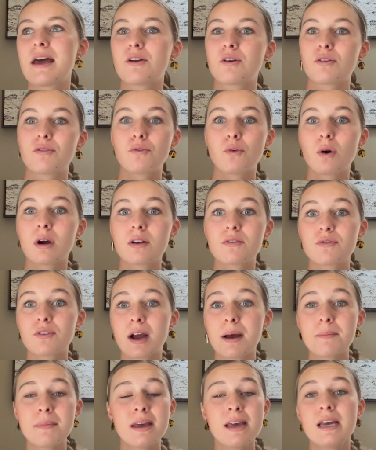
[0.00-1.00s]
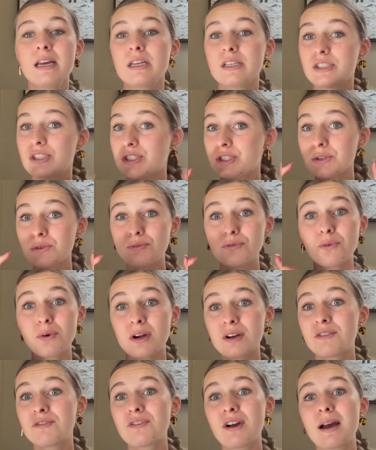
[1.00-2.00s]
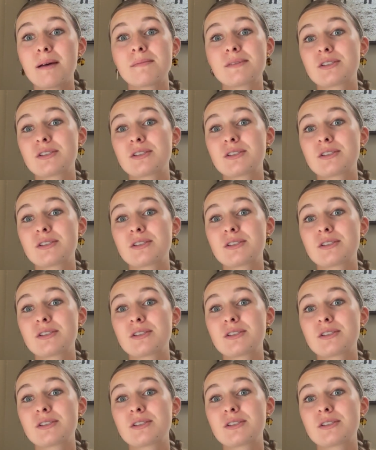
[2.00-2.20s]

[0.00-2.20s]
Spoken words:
or for and from, do for and from.